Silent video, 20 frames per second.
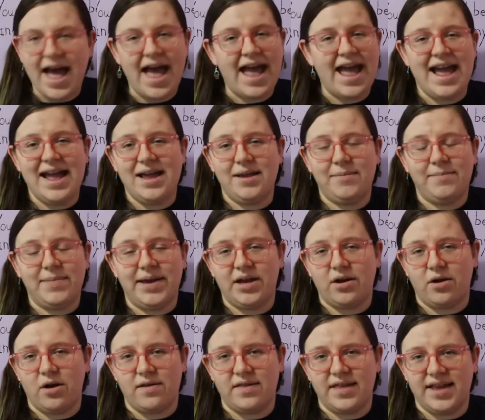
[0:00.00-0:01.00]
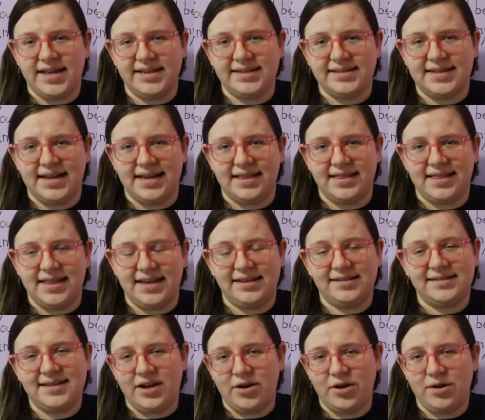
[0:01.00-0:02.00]
I hate bigger on the inside
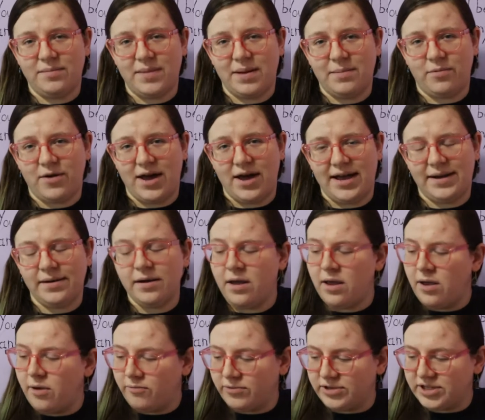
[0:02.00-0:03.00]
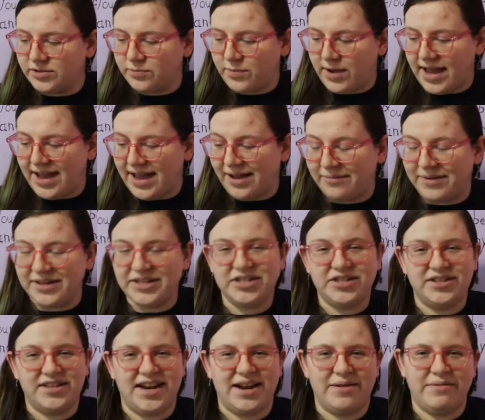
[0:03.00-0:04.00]
things. They hurt my brain, which is why I
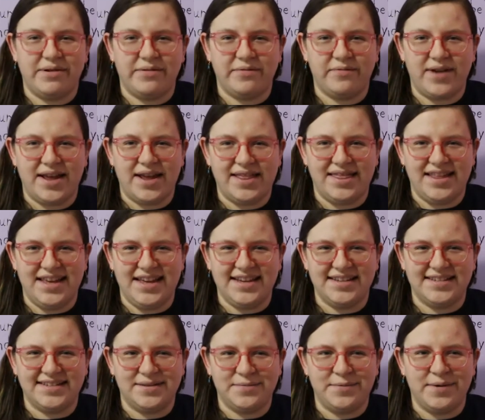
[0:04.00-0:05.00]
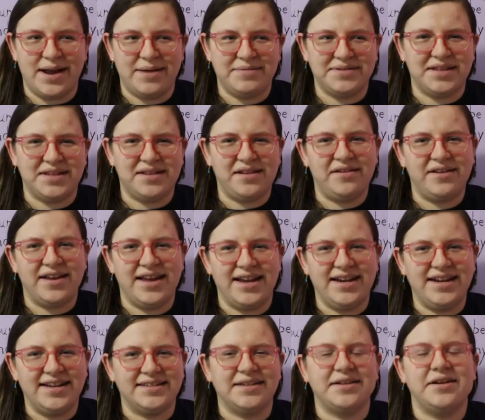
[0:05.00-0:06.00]
wish that I would have read these when I was a little
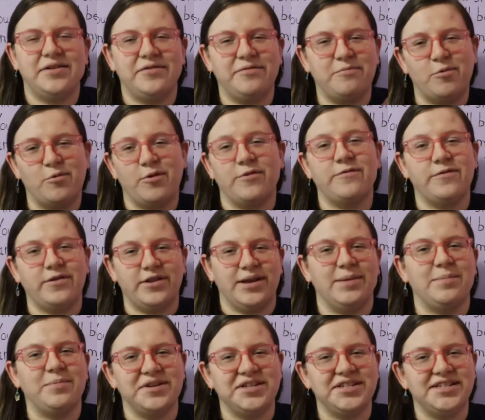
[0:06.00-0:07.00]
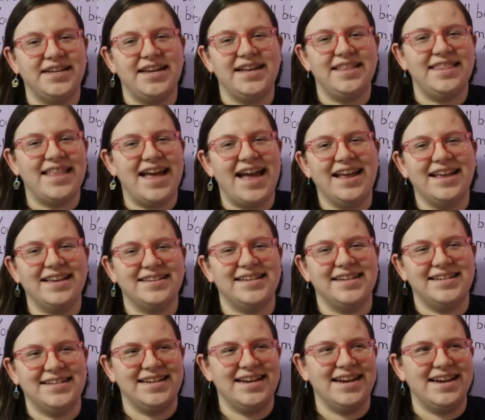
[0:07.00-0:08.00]
kid because I could have more fully appreciated that because
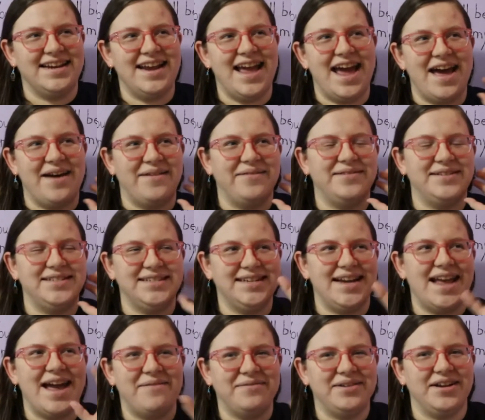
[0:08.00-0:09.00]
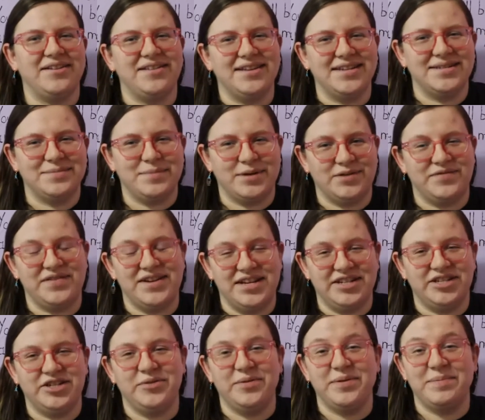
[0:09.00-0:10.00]
I didn't have, didn't have nearly as much of an
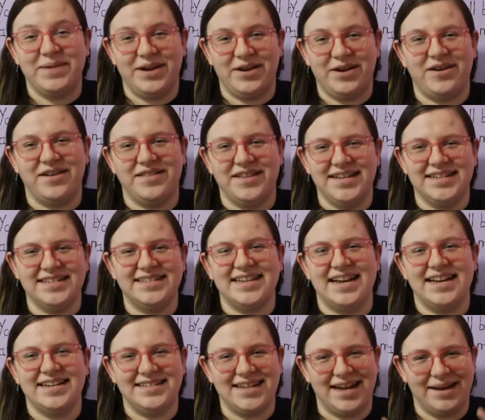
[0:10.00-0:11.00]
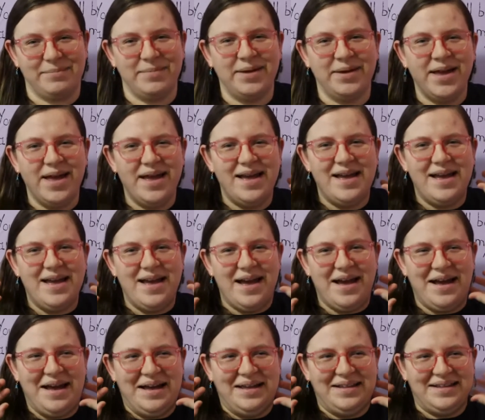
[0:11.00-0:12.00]
issue with bigger on the inside type
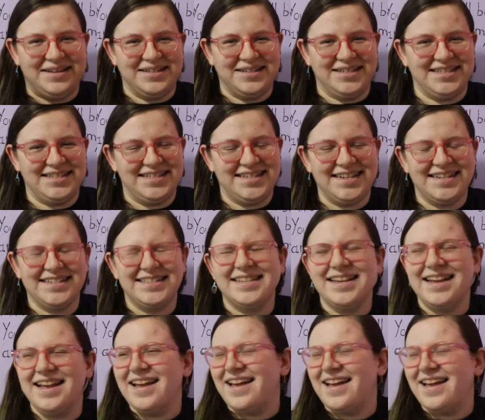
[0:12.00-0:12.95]
uh, logistics.